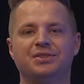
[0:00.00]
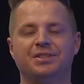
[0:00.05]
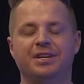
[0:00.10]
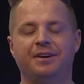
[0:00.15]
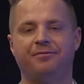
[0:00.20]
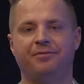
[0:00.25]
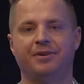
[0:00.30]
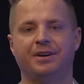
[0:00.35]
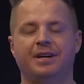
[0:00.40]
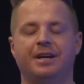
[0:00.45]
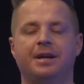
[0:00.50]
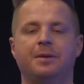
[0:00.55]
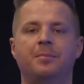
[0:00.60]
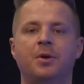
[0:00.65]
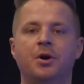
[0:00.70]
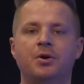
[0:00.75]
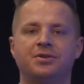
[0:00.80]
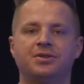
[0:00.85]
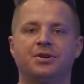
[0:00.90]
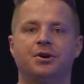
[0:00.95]
different than the
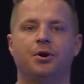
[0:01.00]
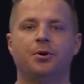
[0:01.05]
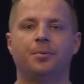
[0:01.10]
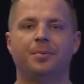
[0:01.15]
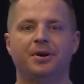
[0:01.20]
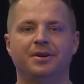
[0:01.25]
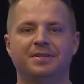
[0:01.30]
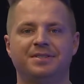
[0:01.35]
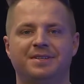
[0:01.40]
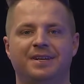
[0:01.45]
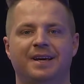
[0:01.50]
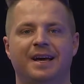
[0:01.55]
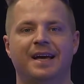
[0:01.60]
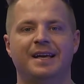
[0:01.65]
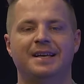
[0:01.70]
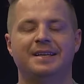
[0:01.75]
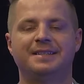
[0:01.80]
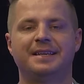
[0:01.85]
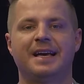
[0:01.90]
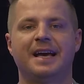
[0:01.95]
most cobots
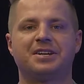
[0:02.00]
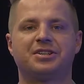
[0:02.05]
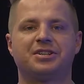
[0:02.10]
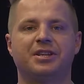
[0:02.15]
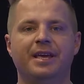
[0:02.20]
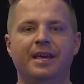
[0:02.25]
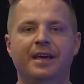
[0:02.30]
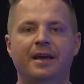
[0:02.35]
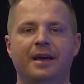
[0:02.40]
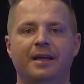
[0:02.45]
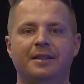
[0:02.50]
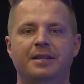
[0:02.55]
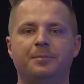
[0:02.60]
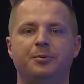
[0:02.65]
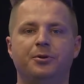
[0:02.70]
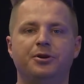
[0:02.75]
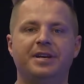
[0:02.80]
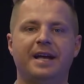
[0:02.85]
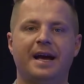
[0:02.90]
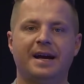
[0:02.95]
is actually the
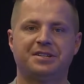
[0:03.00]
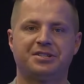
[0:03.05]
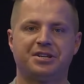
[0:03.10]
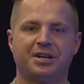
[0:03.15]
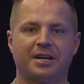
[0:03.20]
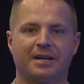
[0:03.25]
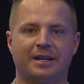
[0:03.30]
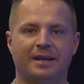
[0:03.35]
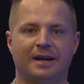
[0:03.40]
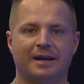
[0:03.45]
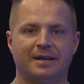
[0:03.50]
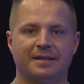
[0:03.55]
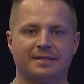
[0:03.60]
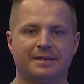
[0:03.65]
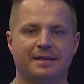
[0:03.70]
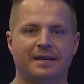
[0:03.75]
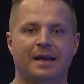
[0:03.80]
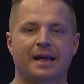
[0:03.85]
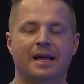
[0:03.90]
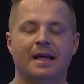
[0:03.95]
protection class
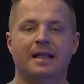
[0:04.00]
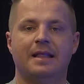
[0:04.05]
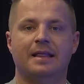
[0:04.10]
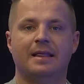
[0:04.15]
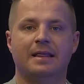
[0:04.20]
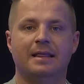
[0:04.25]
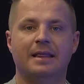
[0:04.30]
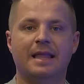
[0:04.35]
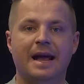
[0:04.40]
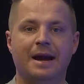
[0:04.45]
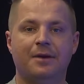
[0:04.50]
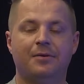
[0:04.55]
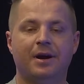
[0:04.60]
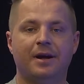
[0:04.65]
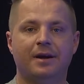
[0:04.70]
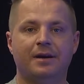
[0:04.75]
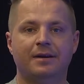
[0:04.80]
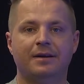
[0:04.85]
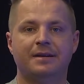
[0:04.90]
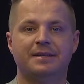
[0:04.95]

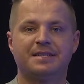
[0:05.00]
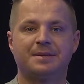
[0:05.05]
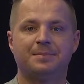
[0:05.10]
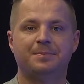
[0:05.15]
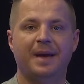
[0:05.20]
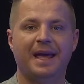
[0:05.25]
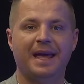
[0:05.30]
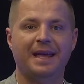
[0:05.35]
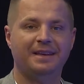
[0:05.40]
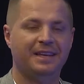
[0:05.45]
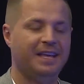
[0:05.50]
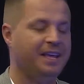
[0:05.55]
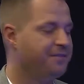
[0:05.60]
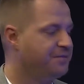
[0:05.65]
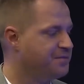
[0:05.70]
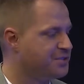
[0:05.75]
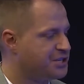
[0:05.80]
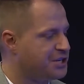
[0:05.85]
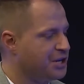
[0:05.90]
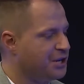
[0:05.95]
Lara is made,
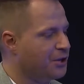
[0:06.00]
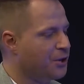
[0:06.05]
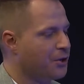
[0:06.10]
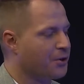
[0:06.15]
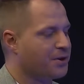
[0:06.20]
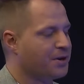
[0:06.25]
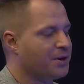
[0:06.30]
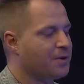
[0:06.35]
even she look